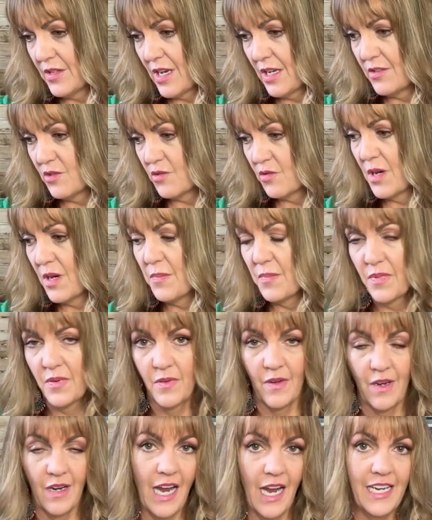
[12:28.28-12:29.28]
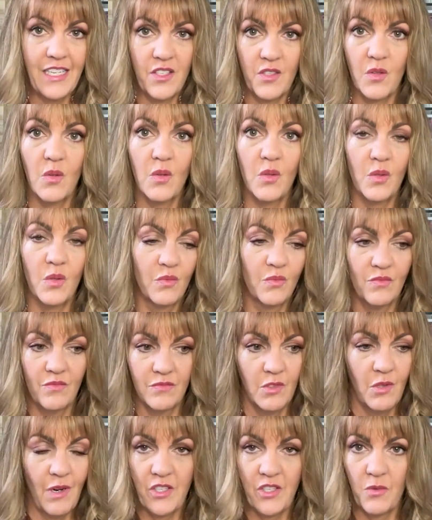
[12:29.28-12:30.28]
trip, a high school
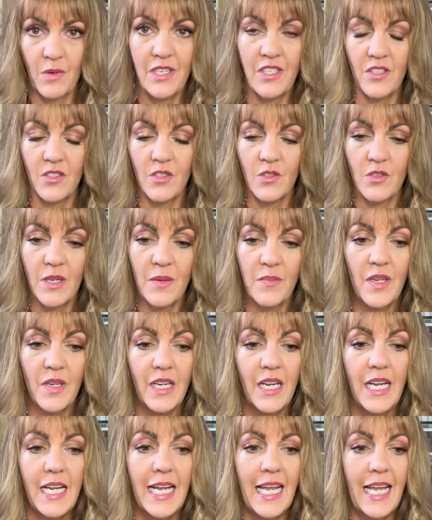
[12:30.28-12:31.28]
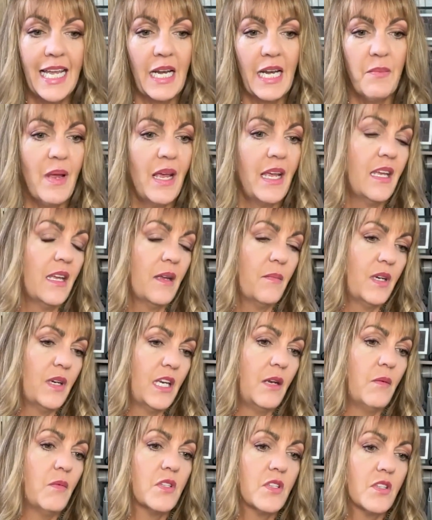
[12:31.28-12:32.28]
graduation trip. And I met him and
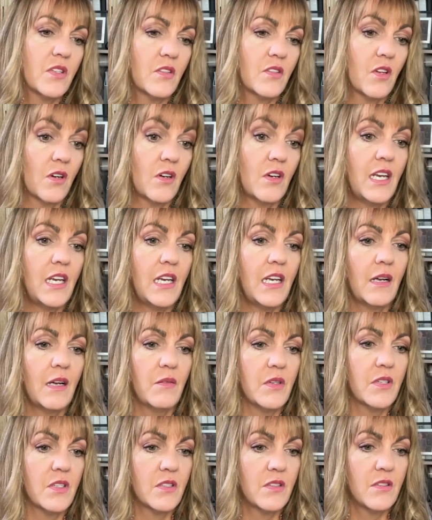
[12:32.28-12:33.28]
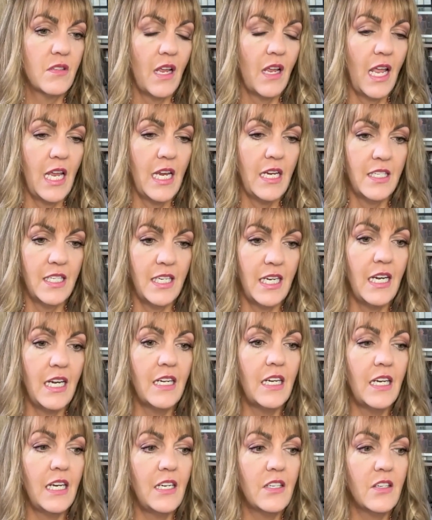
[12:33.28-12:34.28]
he was 30, I was 18,
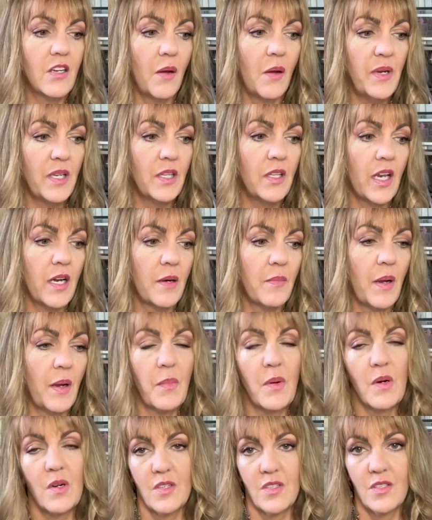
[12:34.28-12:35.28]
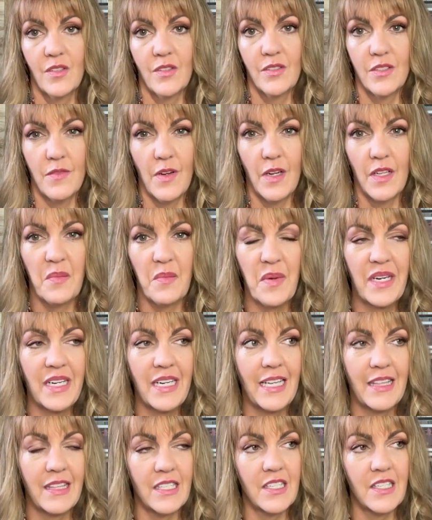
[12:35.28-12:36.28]
and he taught me a lot about personal development
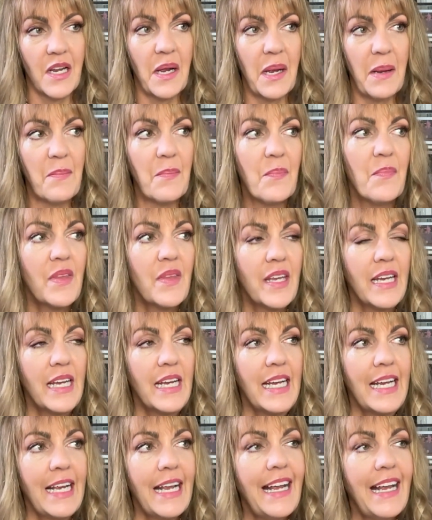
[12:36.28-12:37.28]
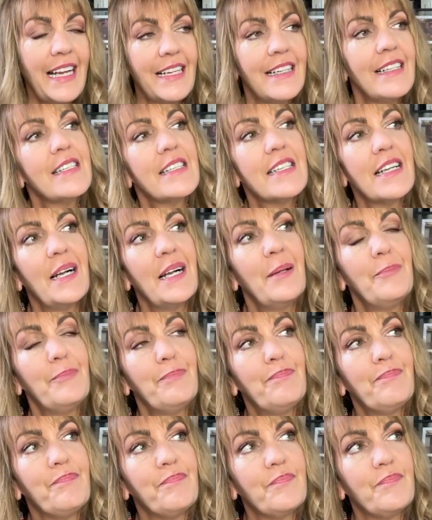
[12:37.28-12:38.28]
at the time.
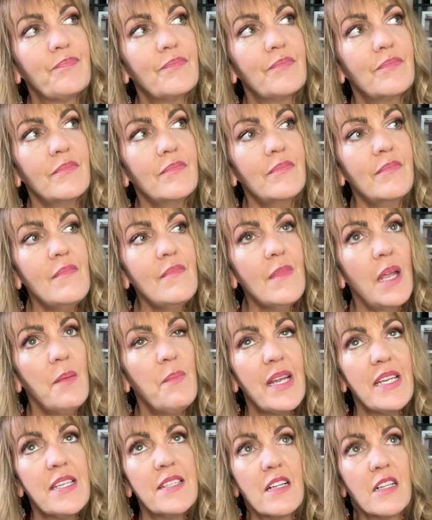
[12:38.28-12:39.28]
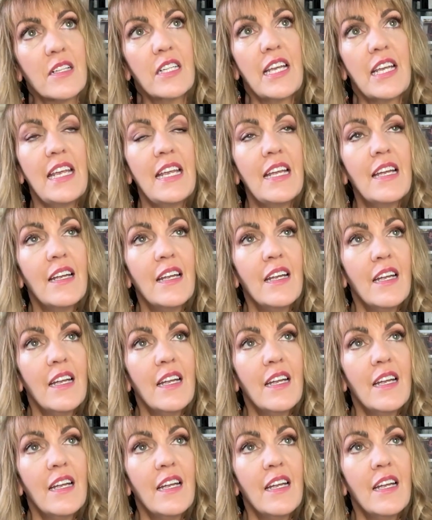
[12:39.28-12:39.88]
And basically,